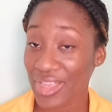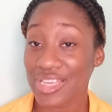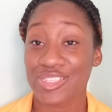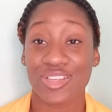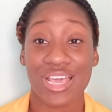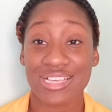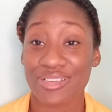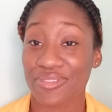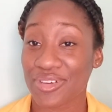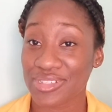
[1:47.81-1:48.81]
So the
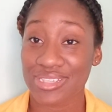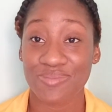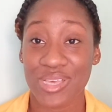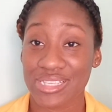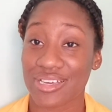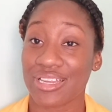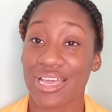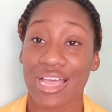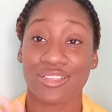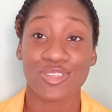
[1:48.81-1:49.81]
esophagus is basically
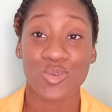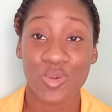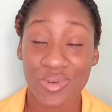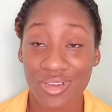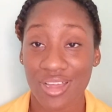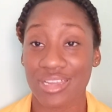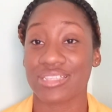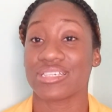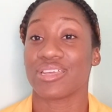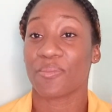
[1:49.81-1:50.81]
a tube
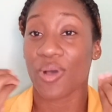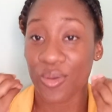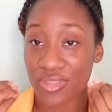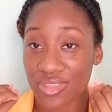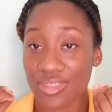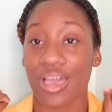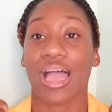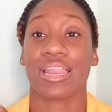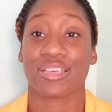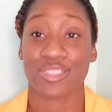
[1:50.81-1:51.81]
connecting your mouth
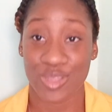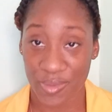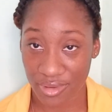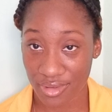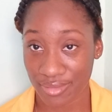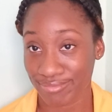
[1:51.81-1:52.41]
and your stomach